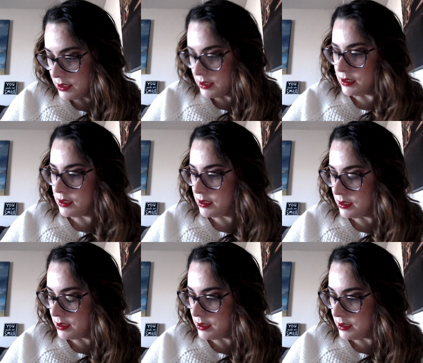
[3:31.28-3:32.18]

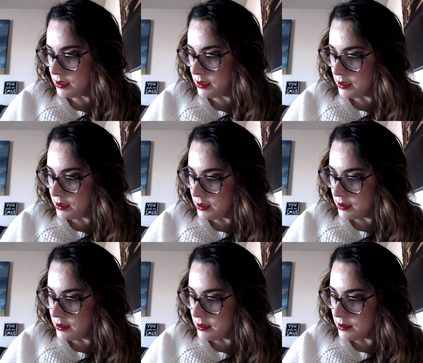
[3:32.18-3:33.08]

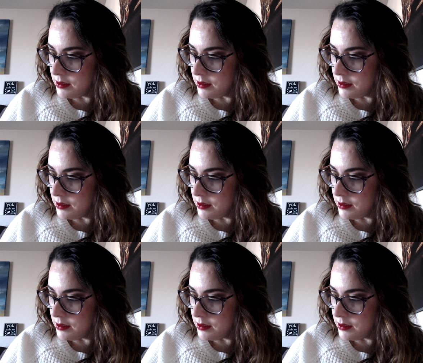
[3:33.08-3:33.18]
(no one is talking)